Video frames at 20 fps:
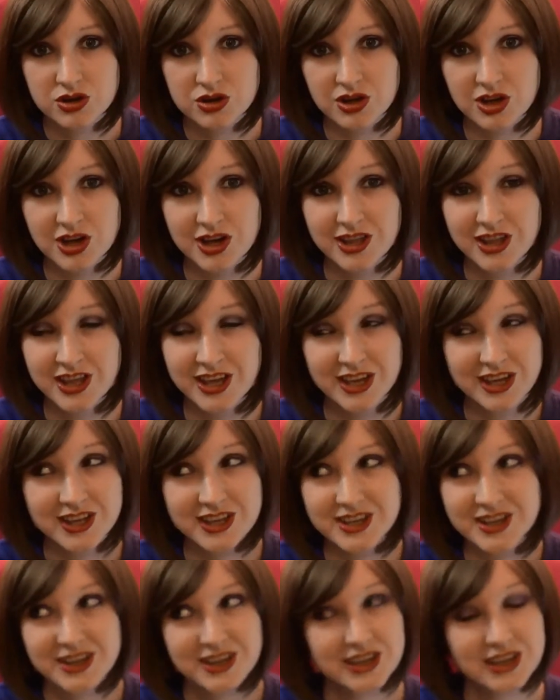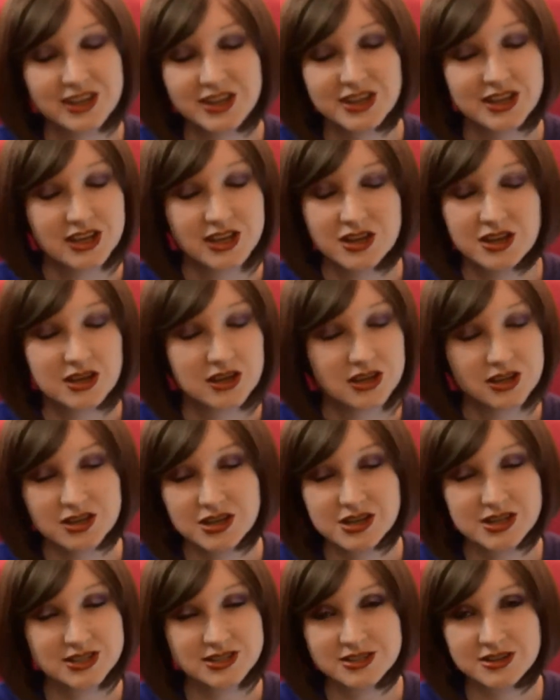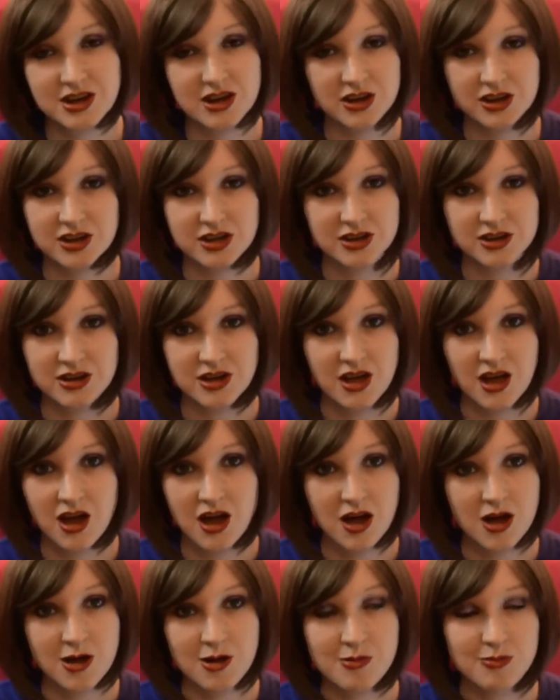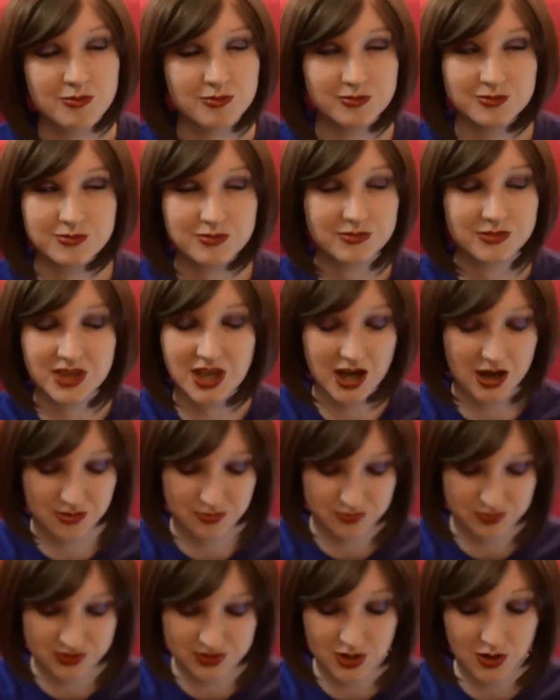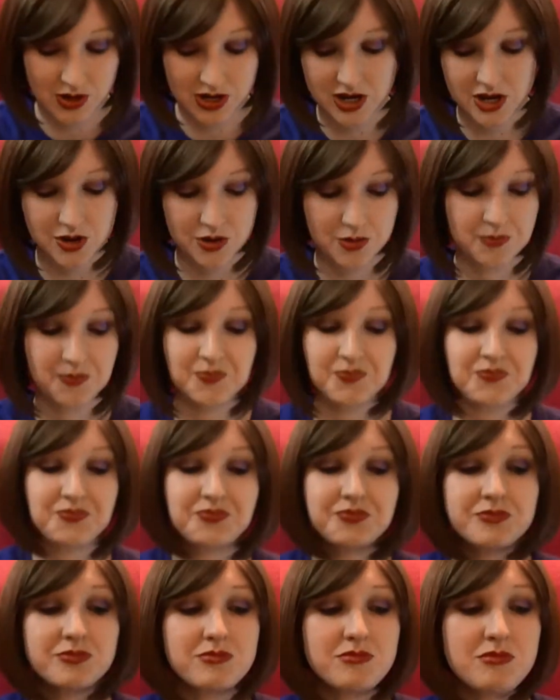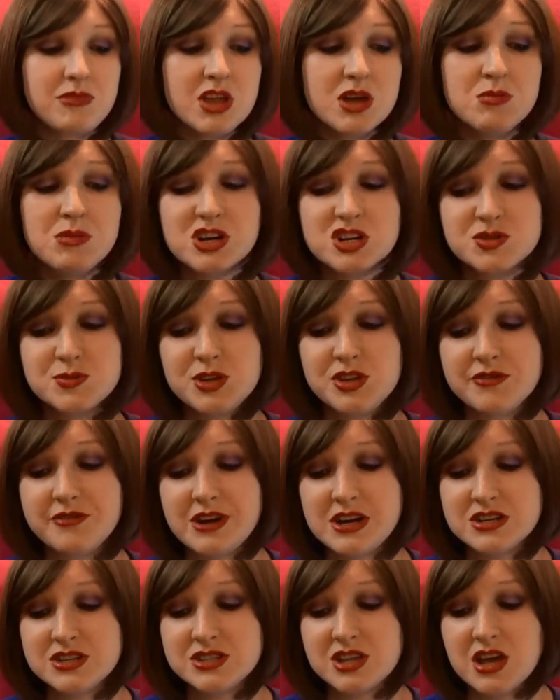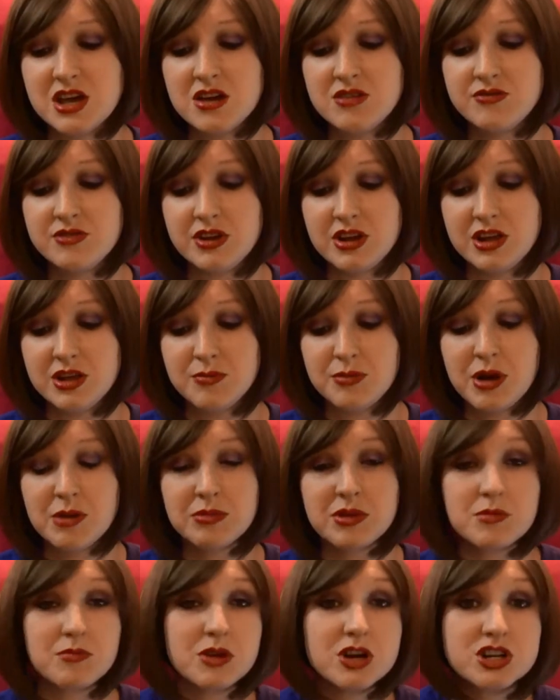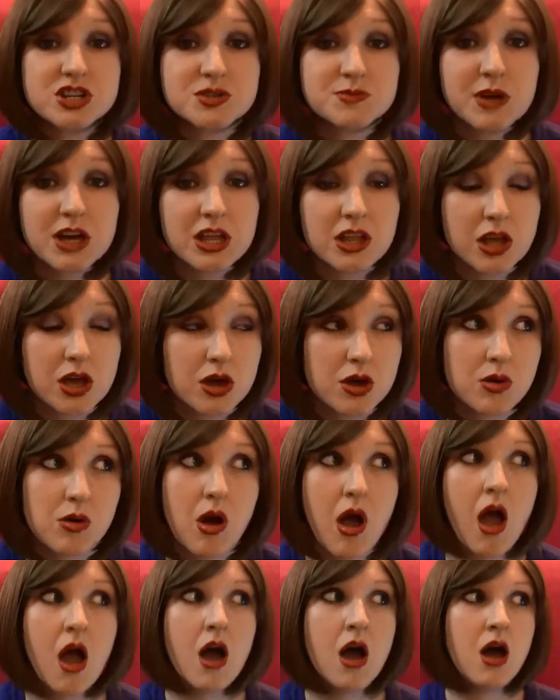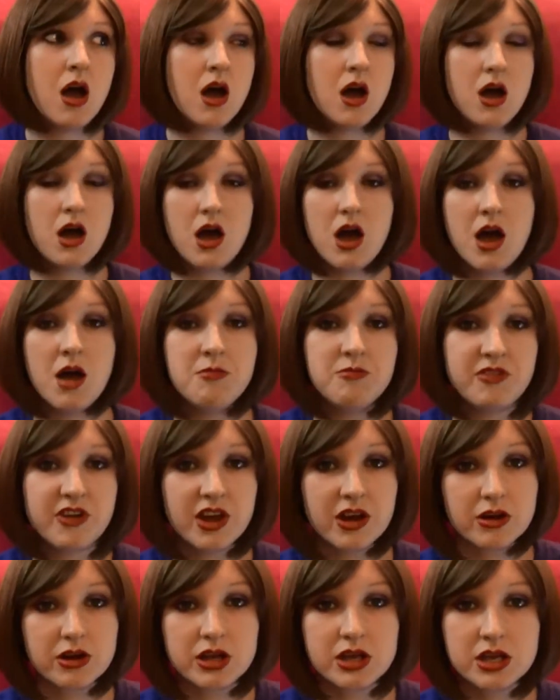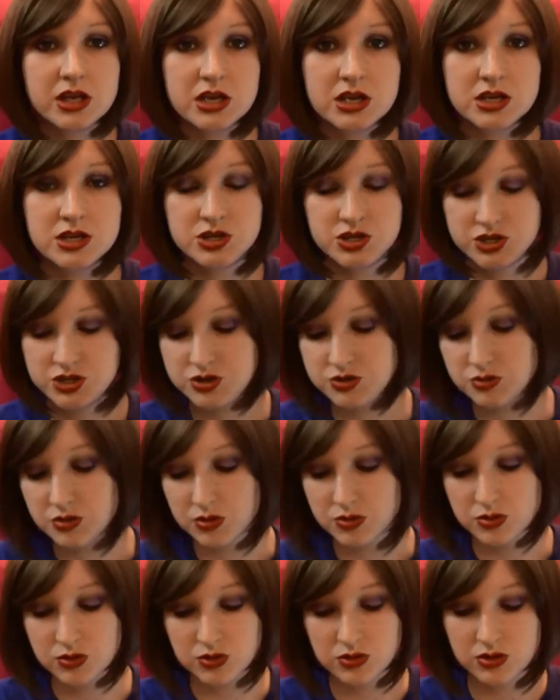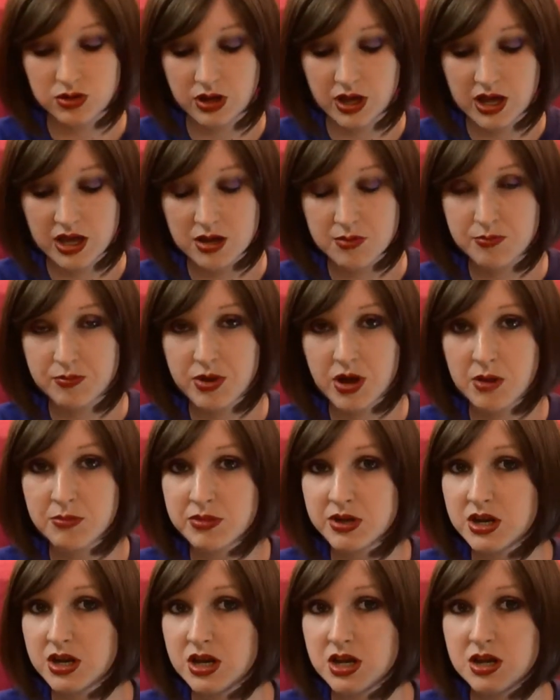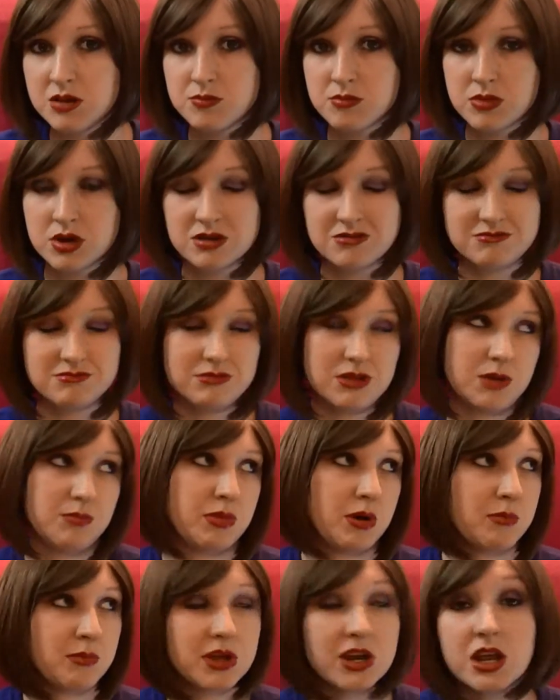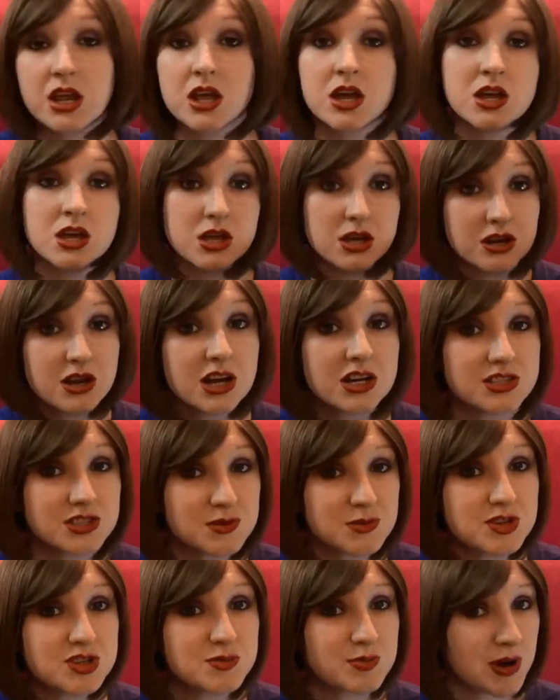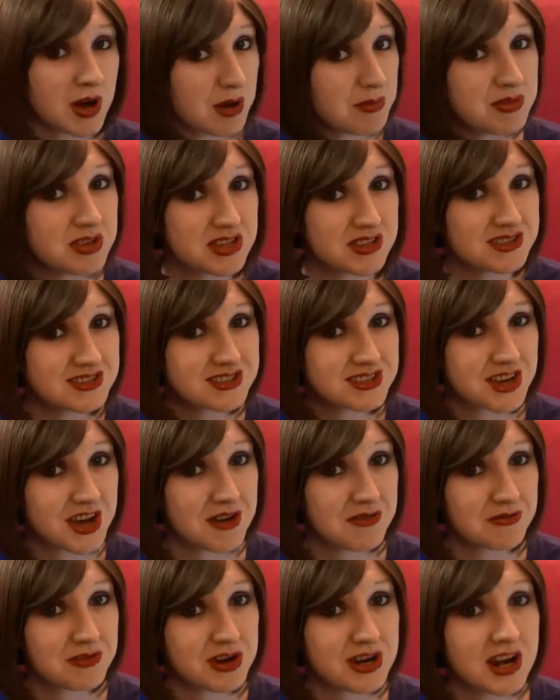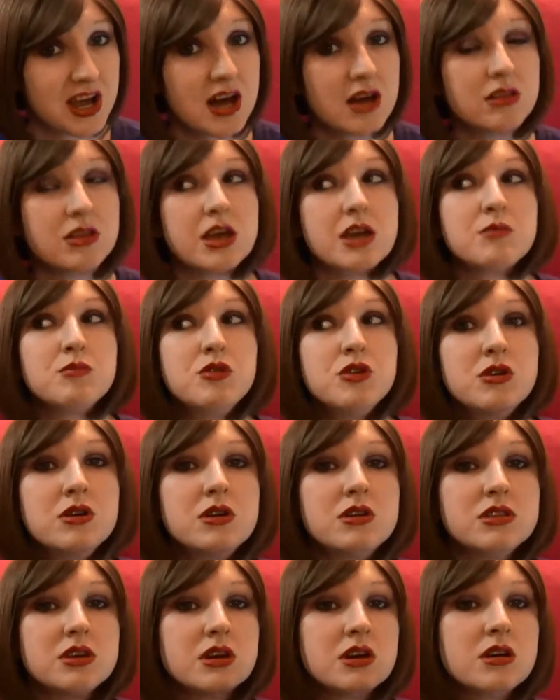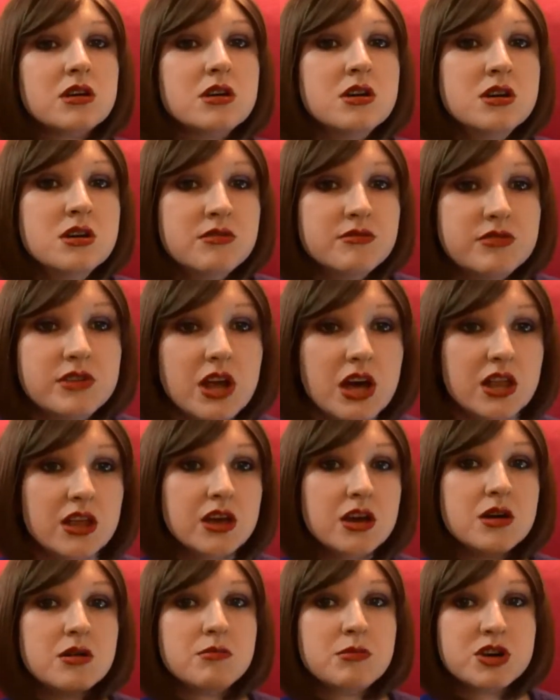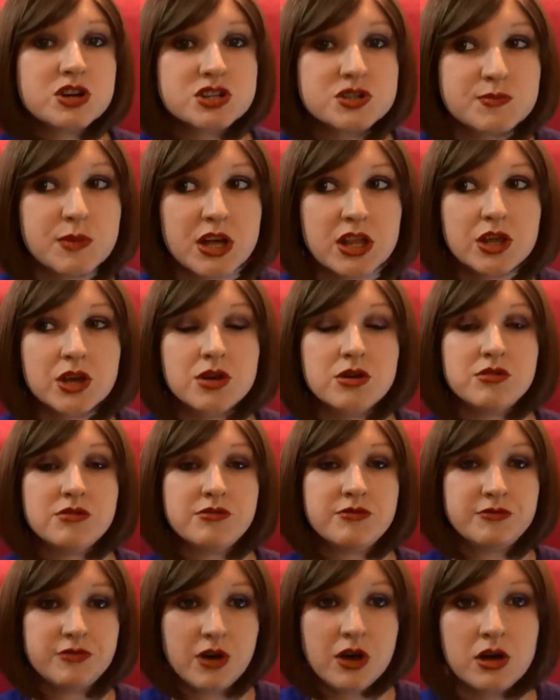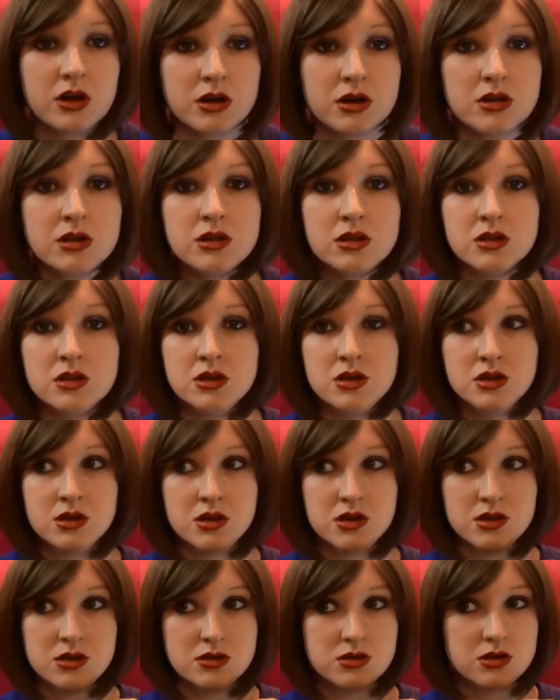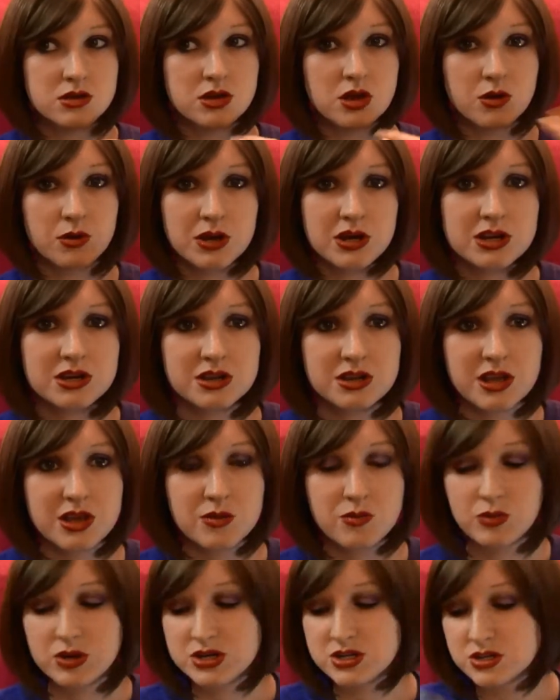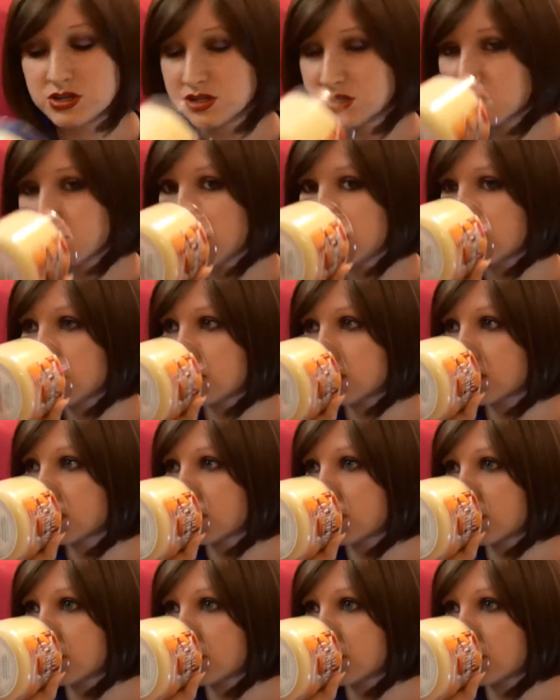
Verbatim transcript: like, it's not good. Um, yeah, so anywho, Marshmallow Fireside, Vanilla Pumpkin Marshmallow, I'm very into the whole like pumpkiny, not pumpkiny, not so much pumpkin stuff right now, like more the vanilla, marshmallow, fall, going into like winter smells.